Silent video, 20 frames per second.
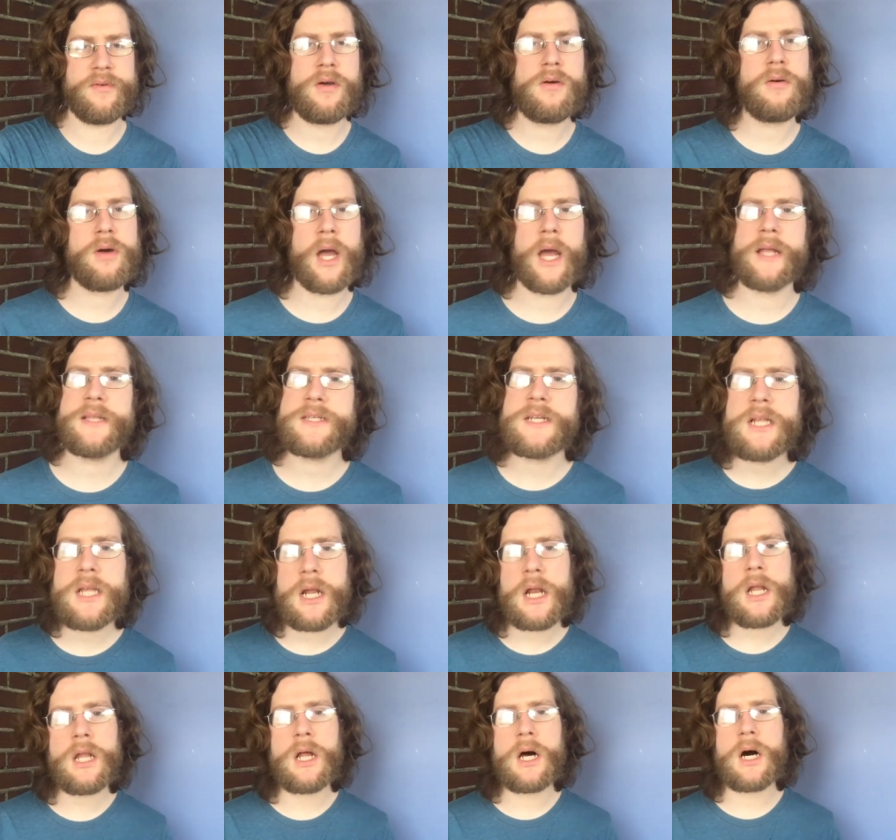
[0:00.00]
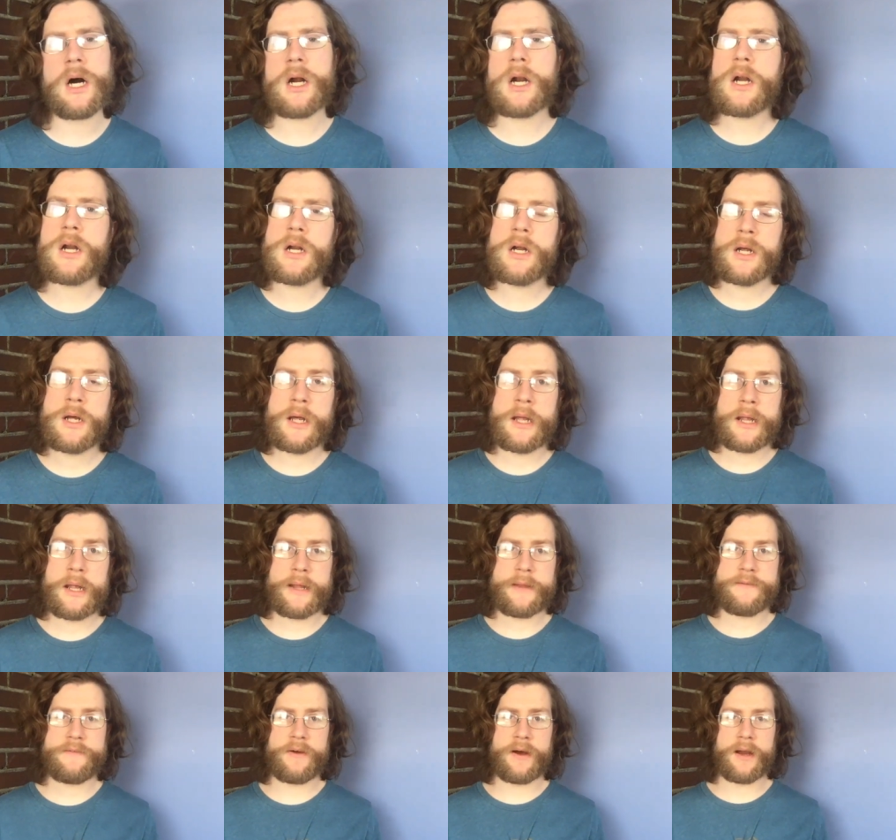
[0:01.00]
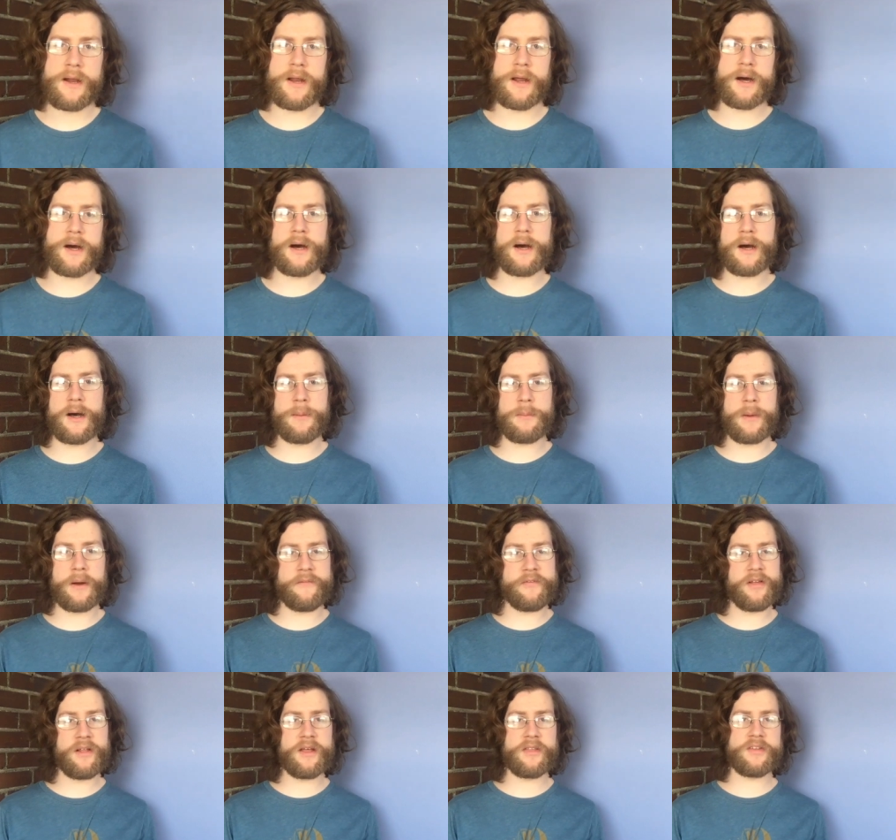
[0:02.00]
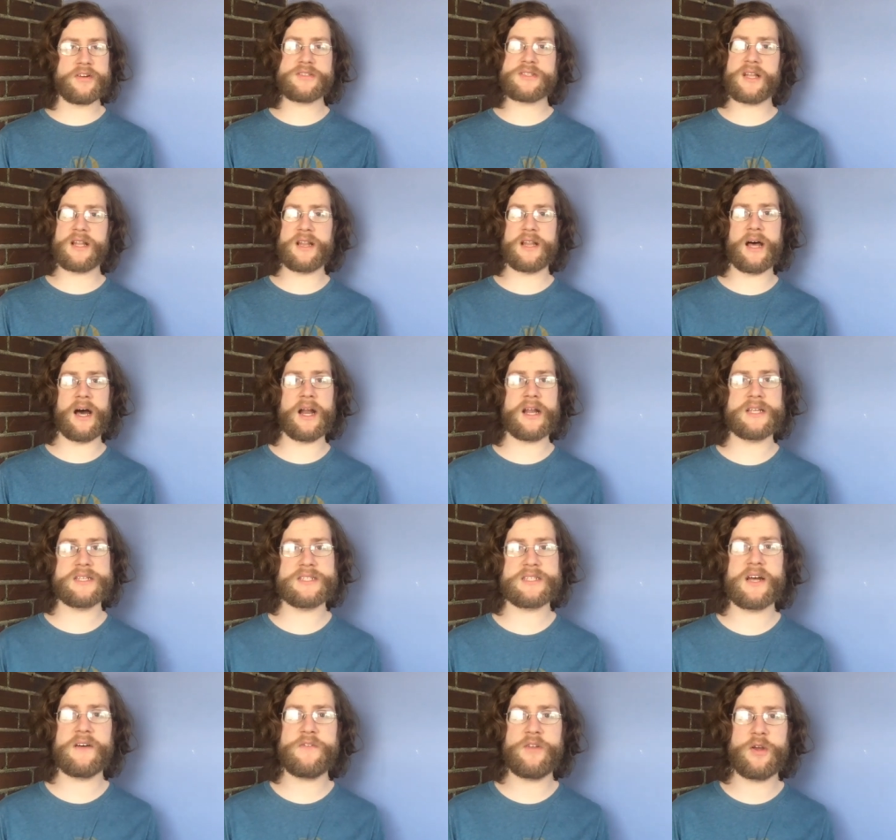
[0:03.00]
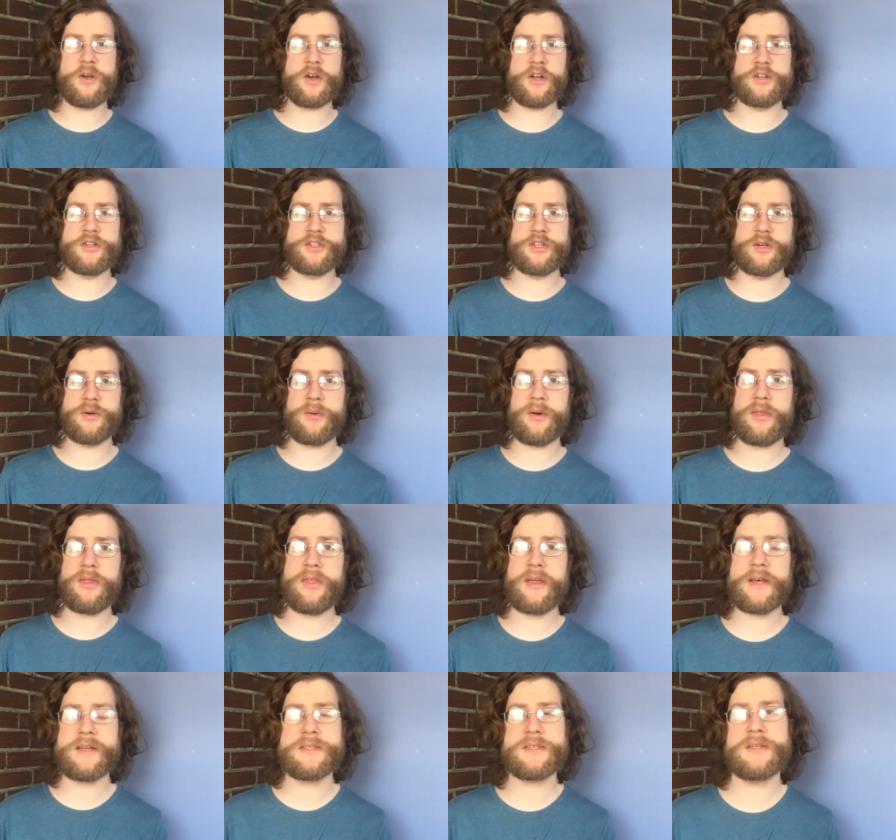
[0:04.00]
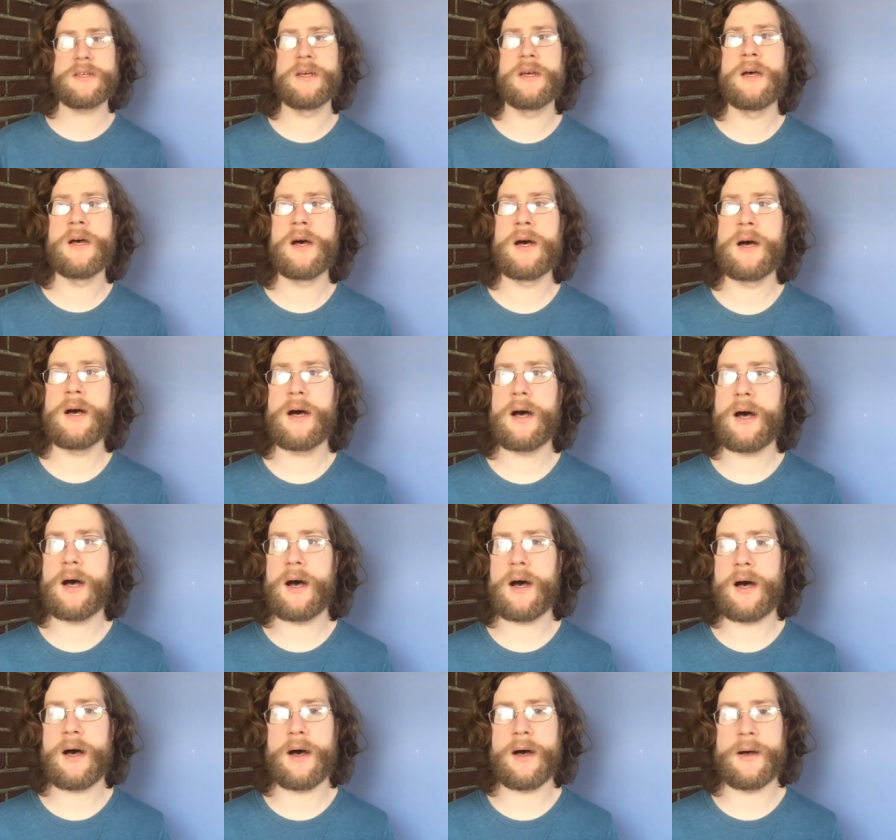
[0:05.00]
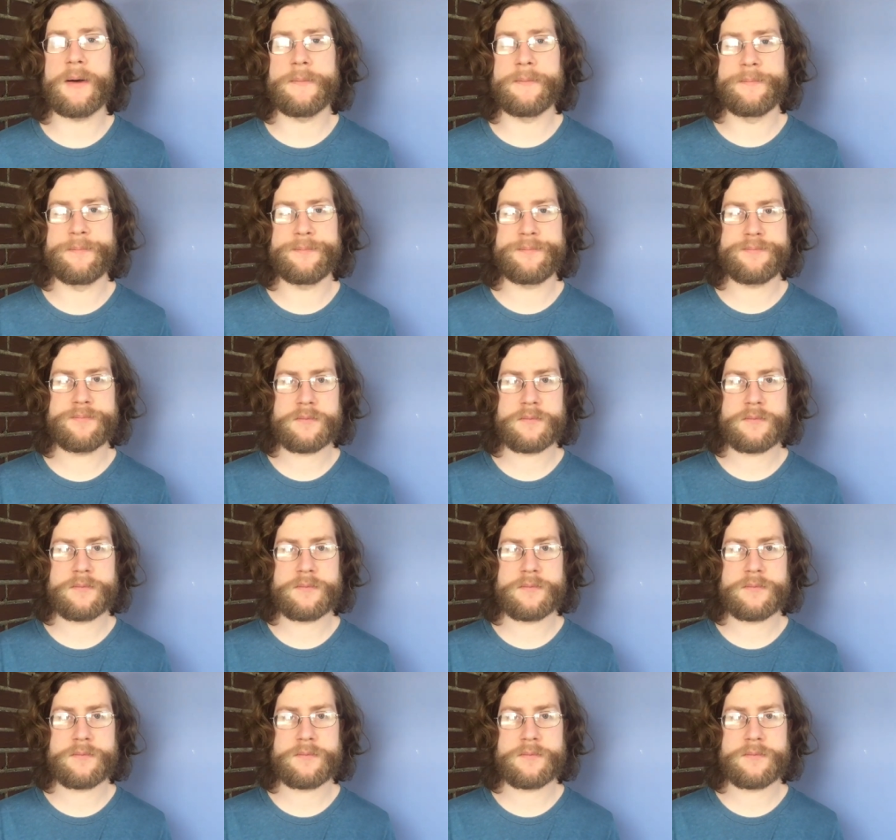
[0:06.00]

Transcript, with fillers: okay. It's a little longer. It's fine. Um, I feel like there's a lot of stuff you could do with this. Um,